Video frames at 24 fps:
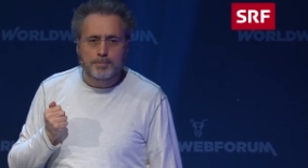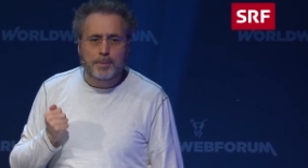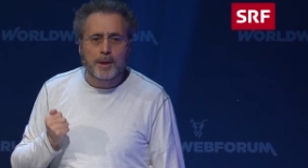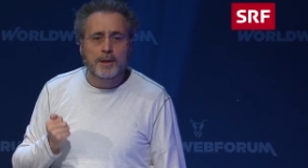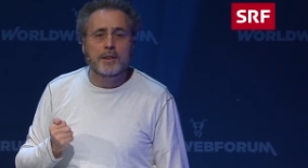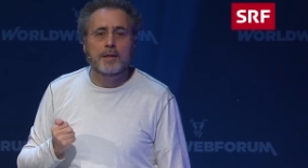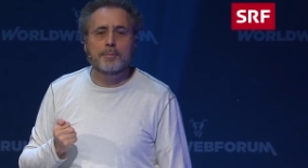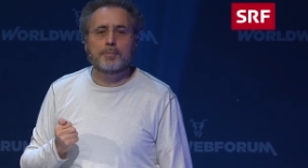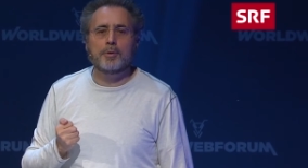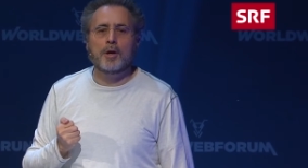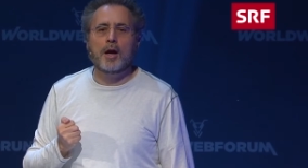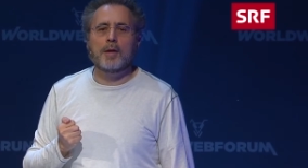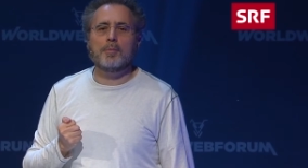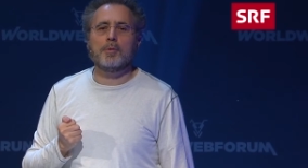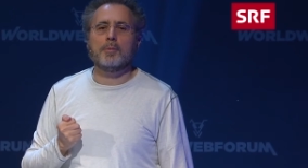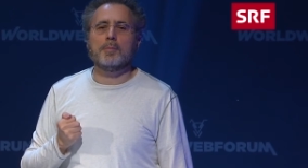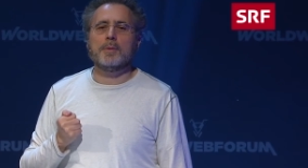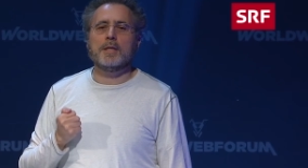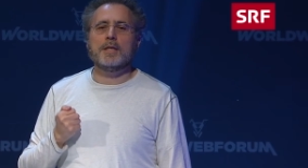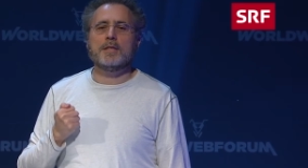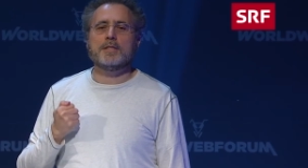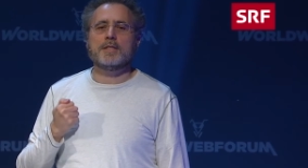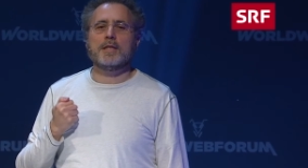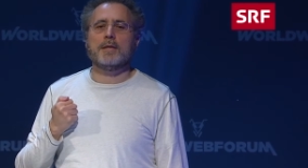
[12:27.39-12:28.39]
But the problem
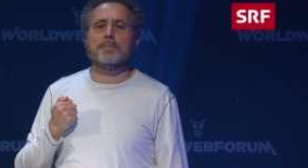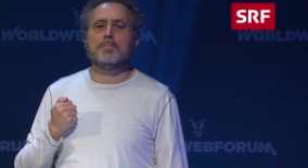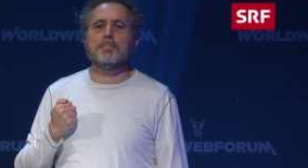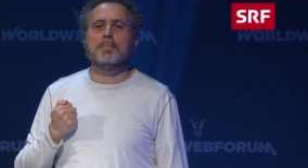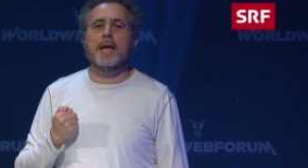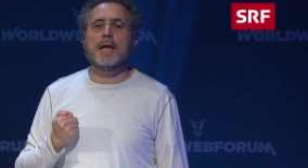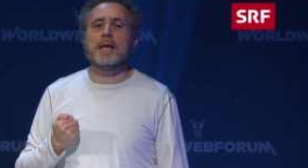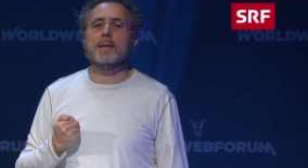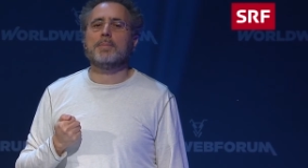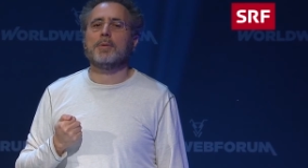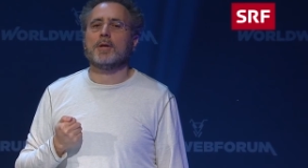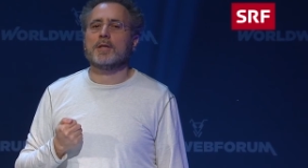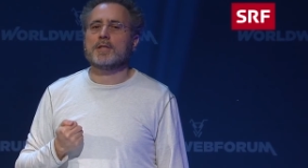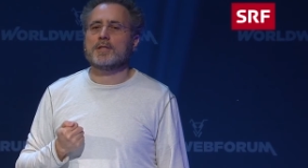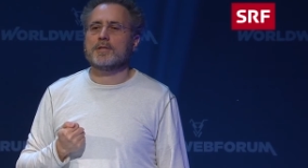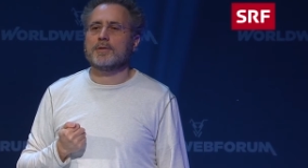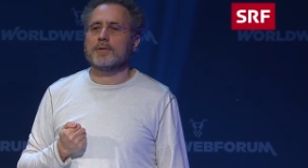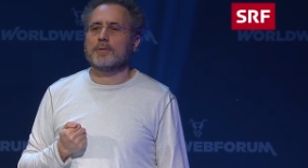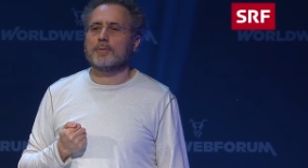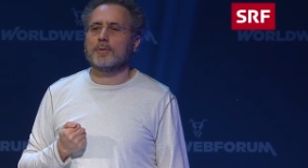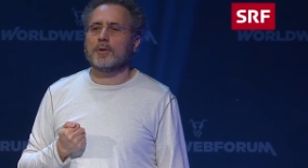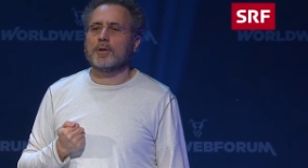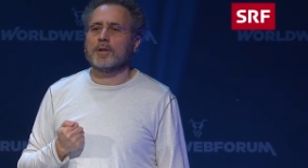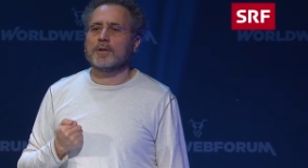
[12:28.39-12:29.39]
is, in many parts of
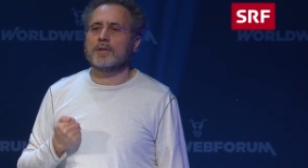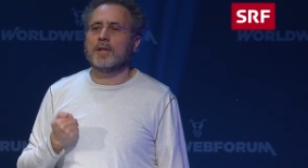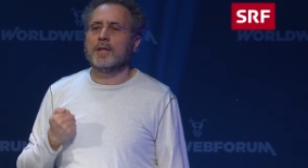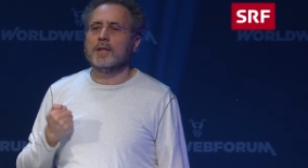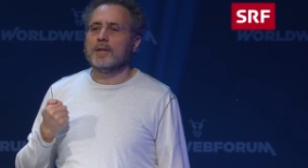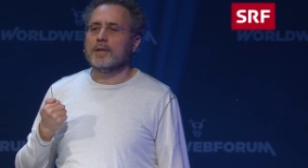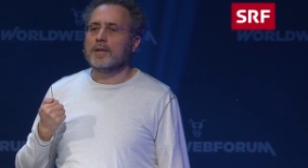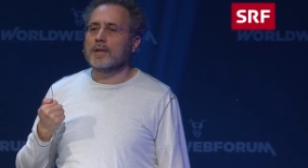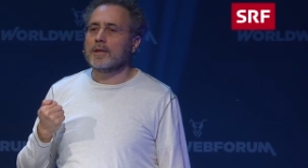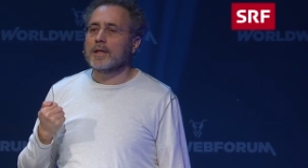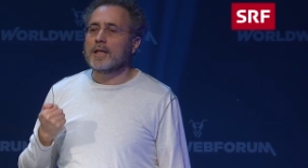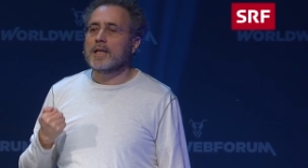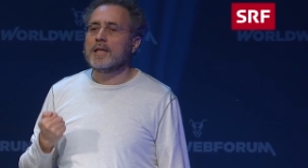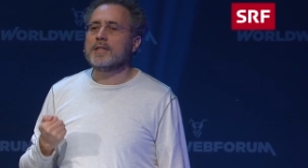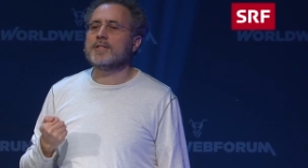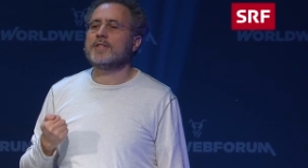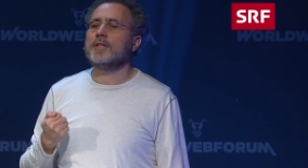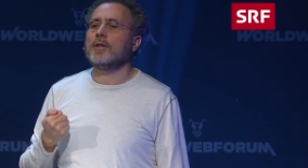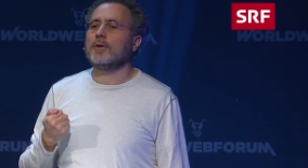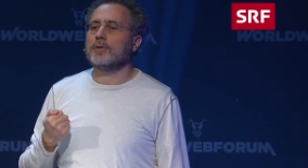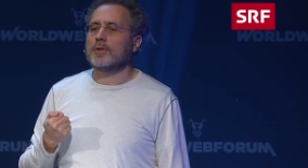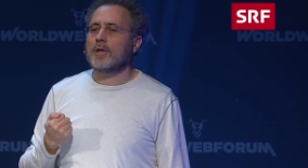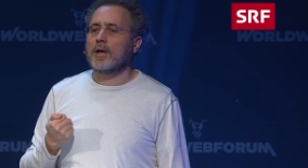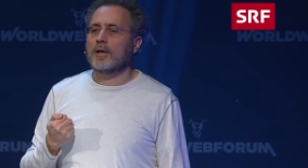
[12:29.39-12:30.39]
the world, there is
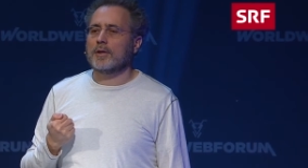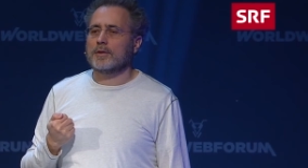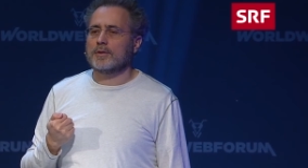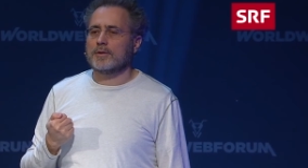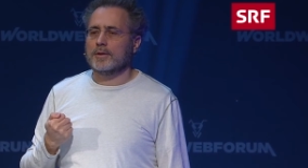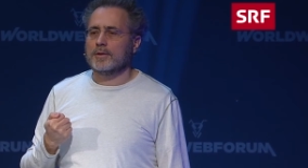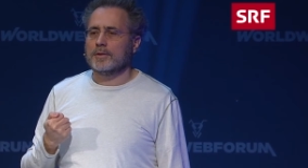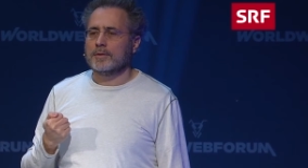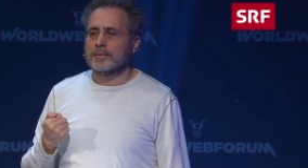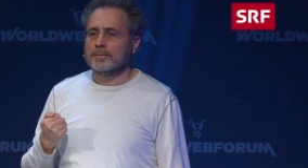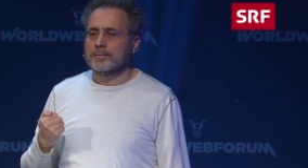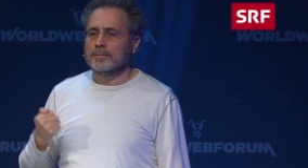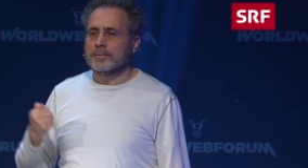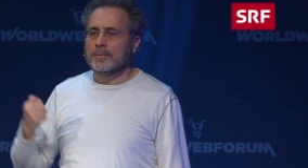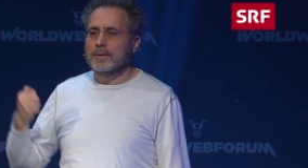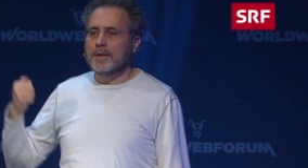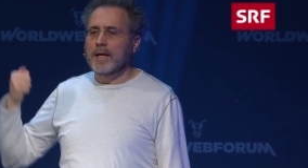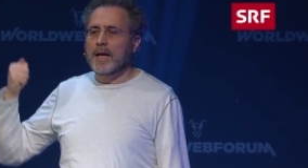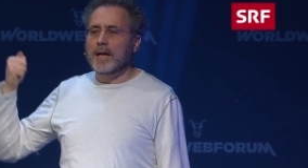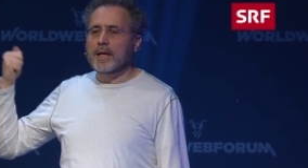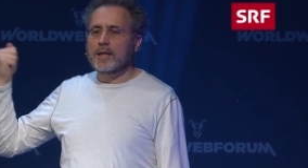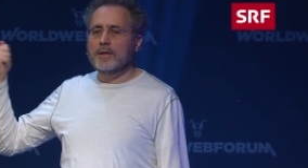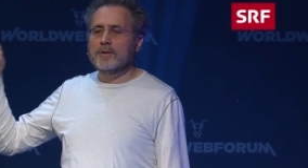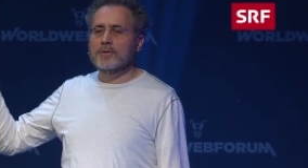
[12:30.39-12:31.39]
no doctor
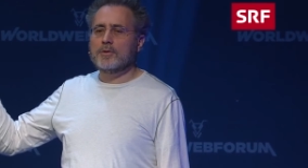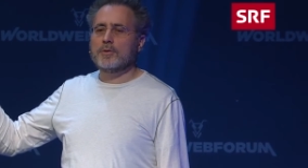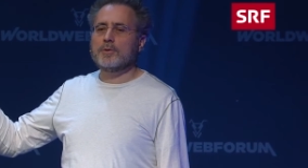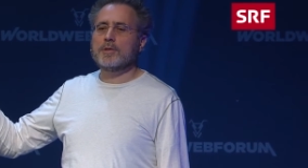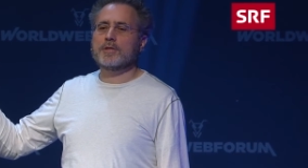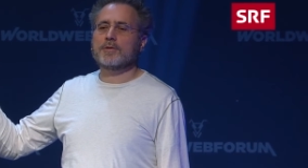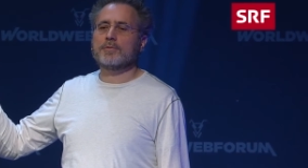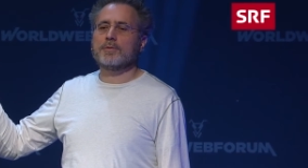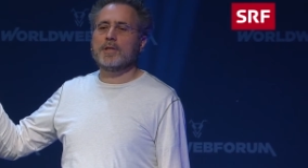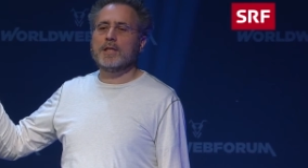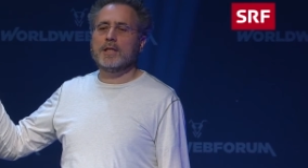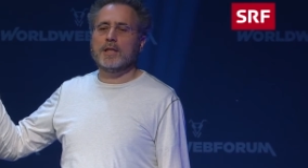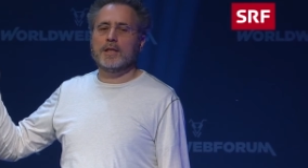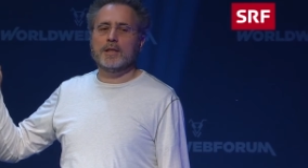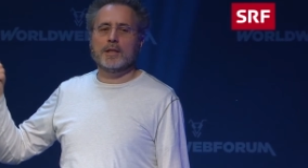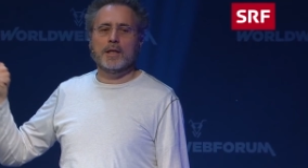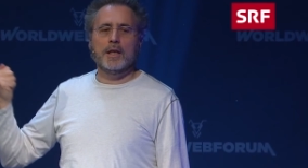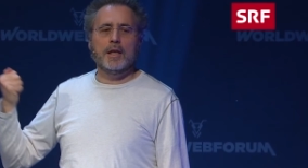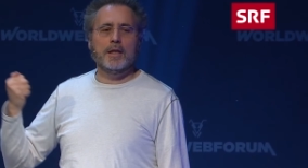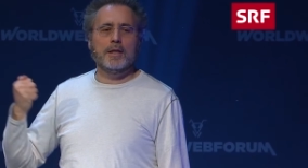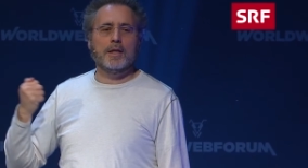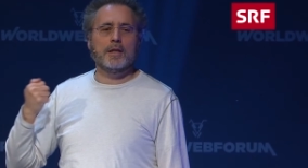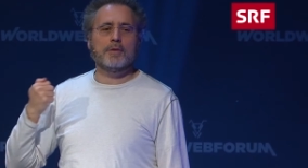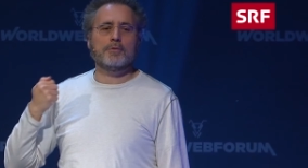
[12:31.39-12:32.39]
that can do this reading,
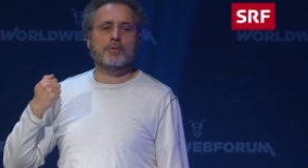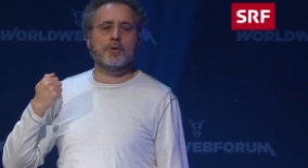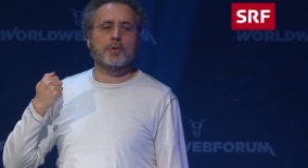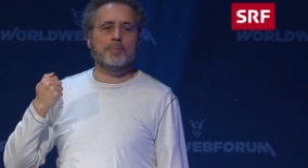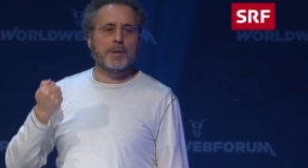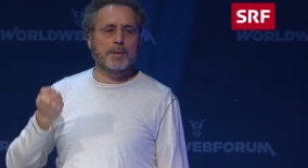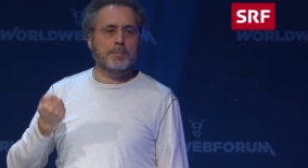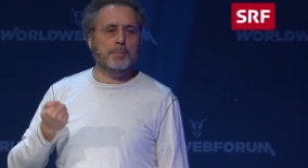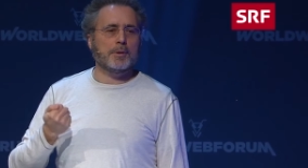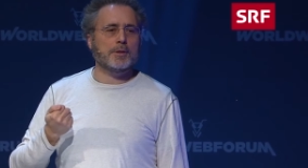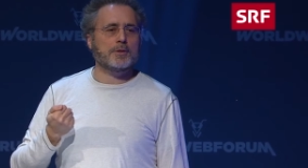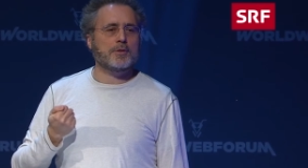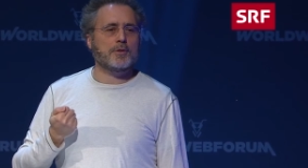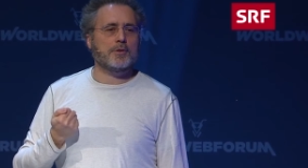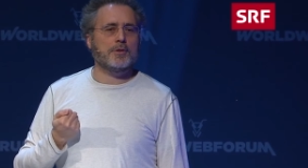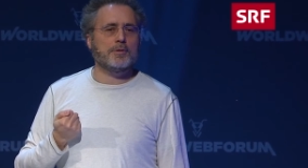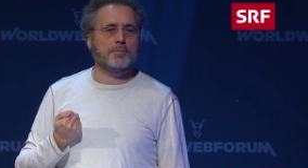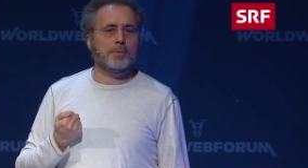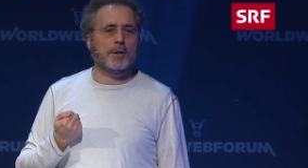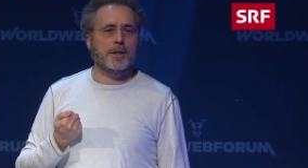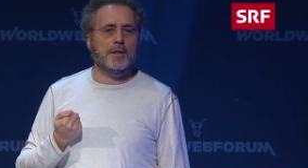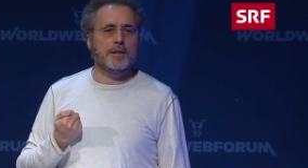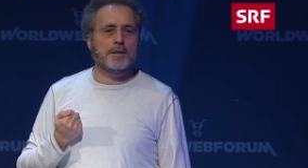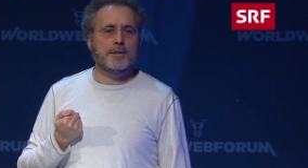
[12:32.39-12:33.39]
and therefore people turn
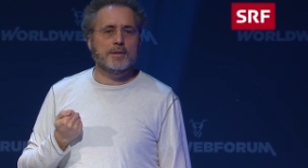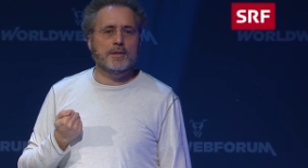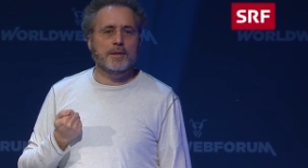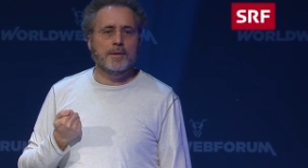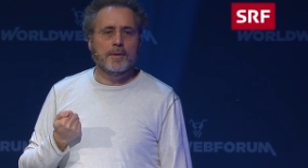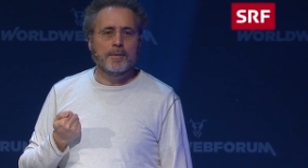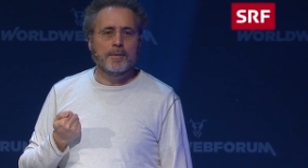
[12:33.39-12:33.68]
blind